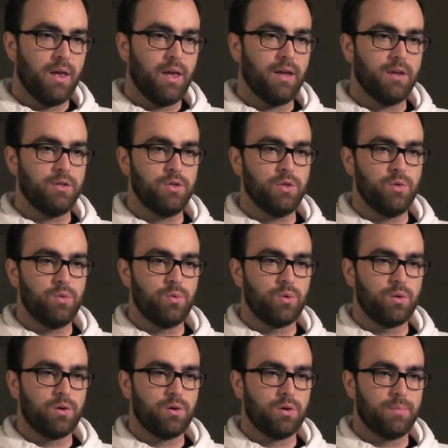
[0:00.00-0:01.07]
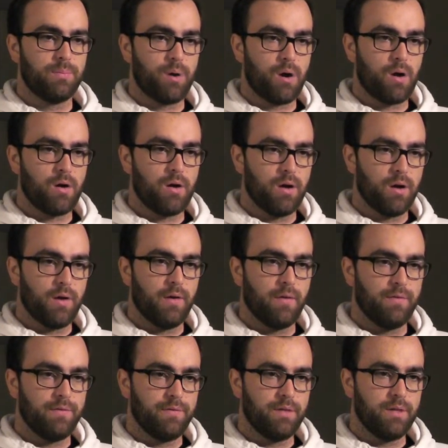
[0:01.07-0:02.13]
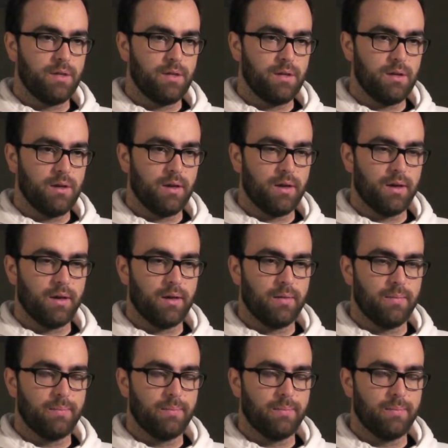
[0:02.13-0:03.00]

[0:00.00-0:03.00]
And you were part of the, I